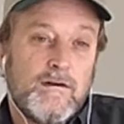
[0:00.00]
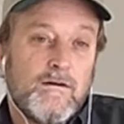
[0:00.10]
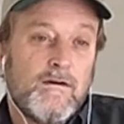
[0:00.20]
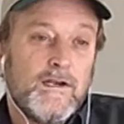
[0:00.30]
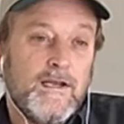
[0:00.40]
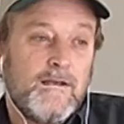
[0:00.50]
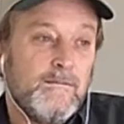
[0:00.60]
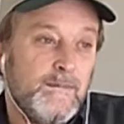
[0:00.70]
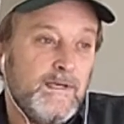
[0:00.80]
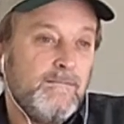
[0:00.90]
year, or he
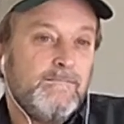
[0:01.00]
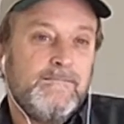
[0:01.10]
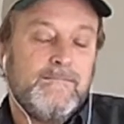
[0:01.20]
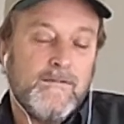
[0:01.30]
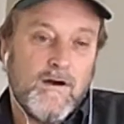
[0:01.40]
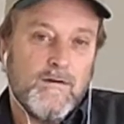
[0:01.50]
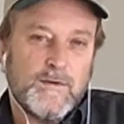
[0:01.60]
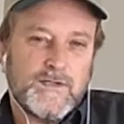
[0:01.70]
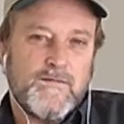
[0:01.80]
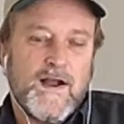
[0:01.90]
could be
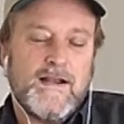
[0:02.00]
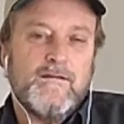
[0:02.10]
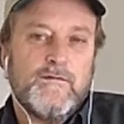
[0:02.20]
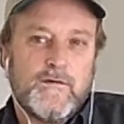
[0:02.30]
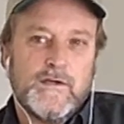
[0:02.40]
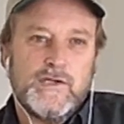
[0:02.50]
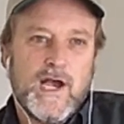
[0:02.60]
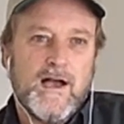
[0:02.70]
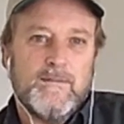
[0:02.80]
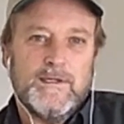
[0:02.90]
almost fighting for a
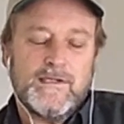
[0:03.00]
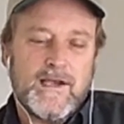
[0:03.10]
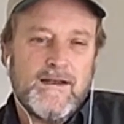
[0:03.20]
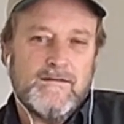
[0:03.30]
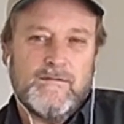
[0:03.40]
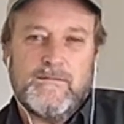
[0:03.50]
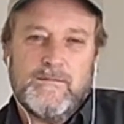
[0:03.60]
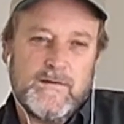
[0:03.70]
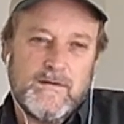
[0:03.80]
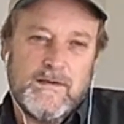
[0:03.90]
job. It's kind of
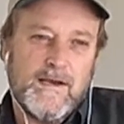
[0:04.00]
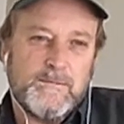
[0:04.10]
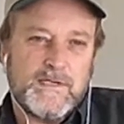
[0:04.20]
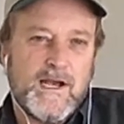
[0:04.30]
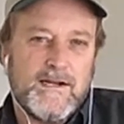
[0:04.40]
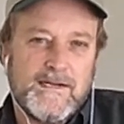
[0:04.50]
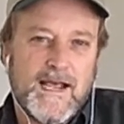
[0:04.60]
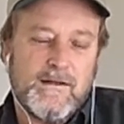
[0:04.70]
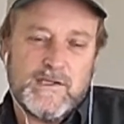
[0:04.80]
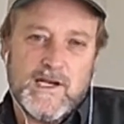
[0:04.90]
the upside and
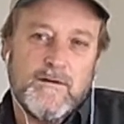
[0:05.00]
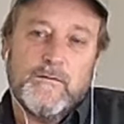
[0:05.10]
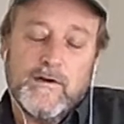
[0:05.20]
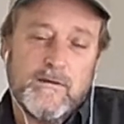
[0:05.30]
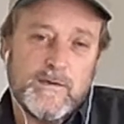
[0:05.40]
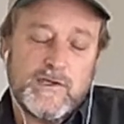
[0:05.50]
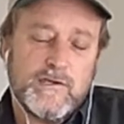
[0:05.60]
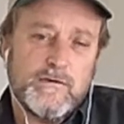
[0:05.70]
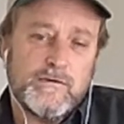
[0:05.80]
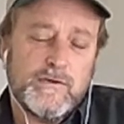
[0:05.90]
downside for him is
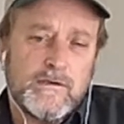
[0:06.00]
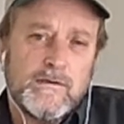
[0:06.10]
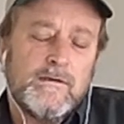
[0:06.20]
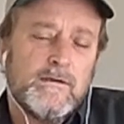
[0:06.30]
huge.